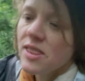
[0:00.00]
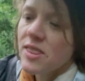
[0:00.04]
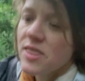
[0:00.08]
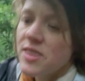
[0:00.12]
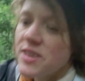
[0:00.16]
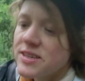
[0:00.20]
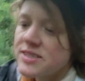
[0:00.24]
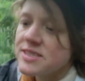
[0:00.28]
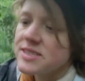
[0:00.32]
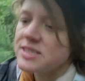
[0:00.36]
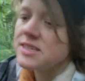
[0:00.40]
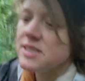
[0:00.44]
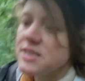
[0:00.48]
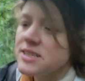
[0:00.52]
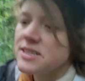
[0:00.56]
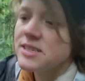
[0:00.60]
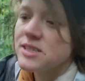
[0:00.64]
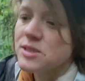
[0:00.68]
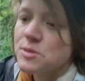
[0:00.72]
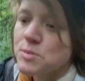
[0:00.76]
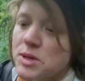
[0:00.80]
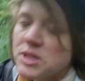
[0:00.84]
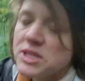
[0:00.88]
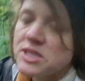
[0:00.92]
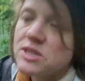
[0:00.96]
This
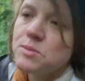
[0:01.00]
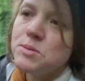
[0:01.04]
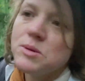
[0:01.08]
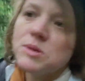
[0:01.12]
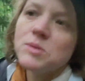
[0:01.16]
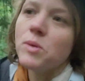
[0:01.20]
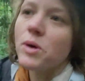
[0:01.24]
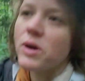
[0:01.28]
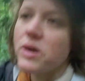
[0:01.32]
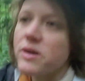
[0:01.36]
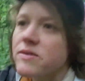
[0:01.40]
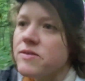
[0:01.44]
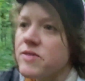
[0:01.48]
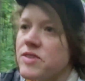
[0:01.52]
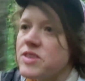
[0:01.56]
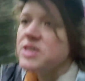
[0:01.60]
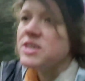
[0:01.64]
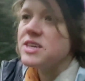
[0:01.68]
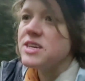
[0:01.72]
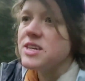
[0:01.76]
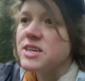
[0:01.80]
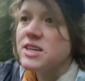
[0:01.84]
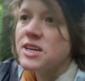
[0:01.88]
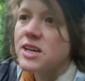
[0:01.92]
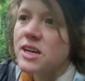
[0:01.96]
is meant to be one of
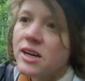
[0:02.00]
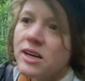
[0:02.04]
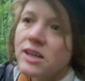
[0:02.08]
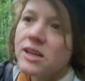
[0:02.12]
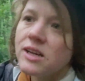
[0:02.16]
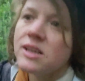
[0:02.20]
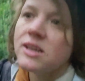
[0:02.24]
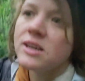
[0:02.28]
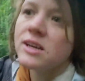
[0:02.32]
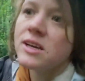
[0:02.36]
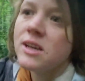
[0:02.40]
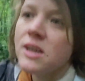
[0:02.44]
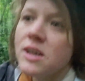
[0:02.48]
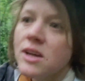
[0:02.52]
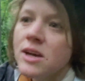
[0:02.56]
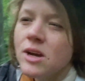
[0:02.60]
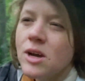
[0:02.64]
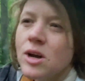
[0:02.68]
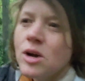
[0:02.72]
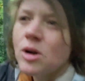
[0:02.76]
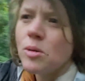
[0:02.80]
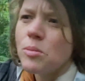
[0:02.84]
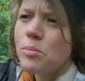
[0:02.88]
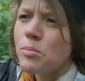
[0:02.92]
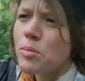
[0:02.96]
the
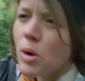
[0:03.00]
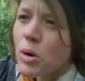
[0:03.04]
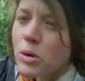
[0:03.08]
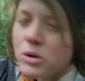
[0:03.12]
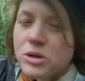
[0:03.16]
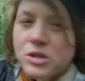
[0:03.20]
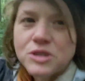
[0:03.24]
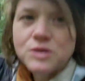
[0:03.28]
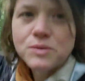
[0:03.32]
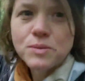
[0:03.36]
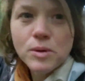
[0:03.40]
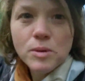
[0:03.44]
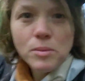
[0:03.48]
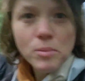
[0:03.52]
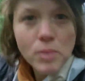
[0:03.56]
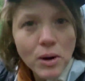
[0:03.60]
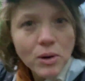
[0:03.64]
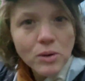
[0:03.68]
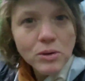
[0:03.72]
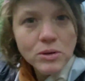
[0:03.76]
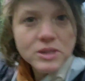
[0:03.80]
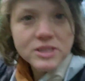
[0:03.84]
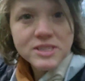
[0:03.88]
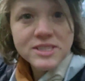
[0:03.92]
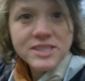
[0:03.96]
most
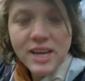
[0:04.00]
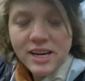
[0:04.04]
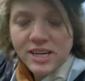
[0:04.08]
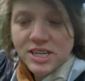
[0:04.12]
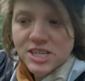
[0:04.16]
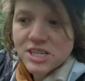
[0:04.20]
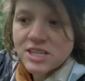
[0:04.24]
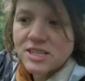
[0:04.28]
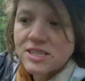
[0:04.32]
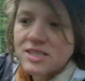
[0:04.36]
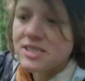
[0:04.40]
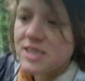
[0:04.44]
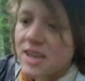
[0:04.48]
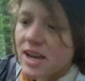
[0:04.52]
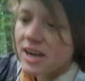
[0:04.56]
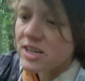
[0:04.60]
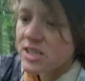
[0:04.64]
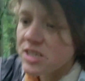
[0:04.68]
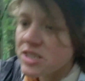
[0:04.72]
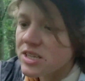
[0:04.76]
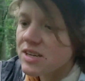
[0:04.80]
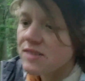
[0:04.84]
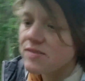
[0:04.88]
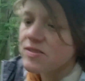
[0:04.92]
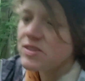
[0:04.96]
remote sections
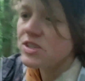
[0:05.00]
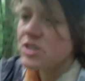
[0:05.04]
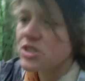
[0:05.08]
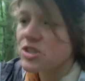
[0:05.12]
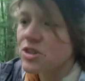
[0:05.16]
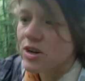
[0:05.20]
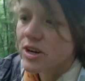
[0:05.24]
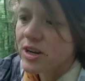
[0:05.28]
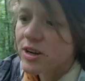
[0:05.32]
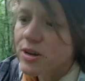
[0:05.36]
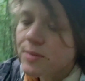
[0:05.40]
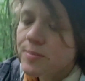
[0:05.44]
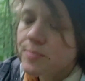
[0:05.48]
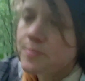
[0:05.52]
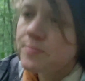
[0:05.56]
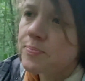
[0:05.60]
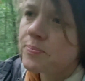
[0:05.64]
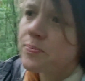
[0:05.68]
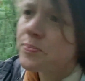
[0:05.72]
actually of this trail.